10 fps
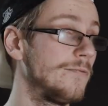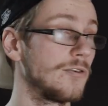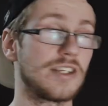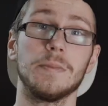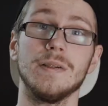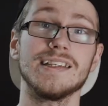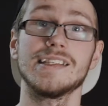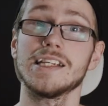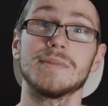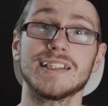For example, the
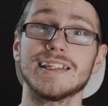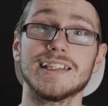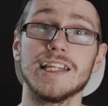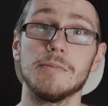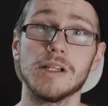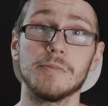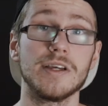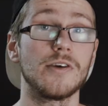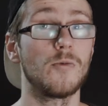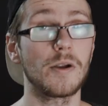Sigma
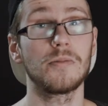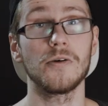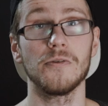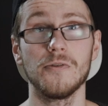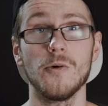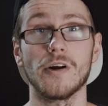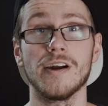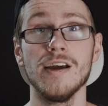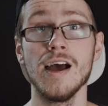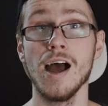16mm
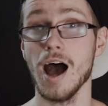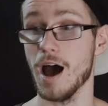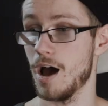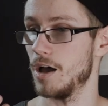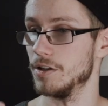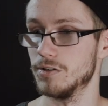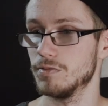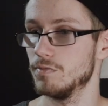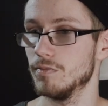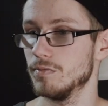1.4. And